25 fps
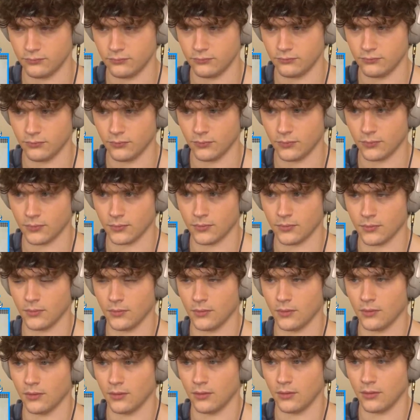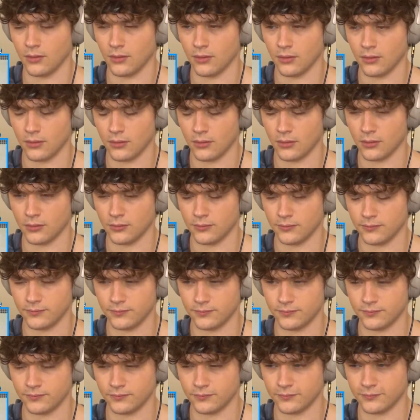
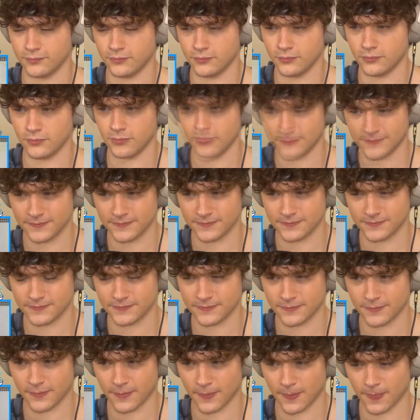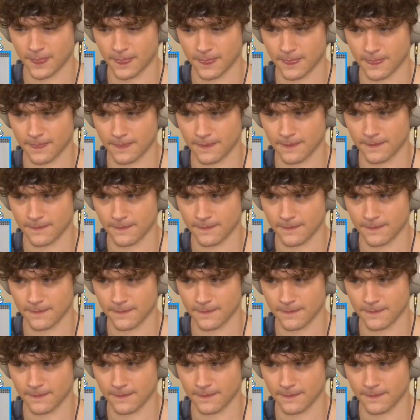[no speech]